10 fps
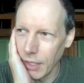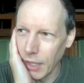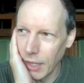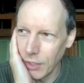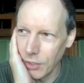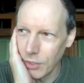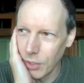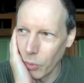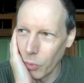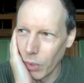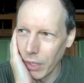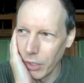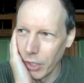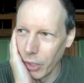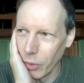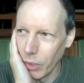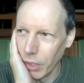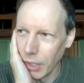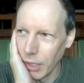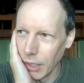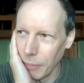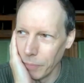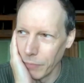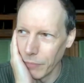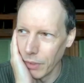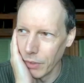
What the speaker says: And I just don't want to know.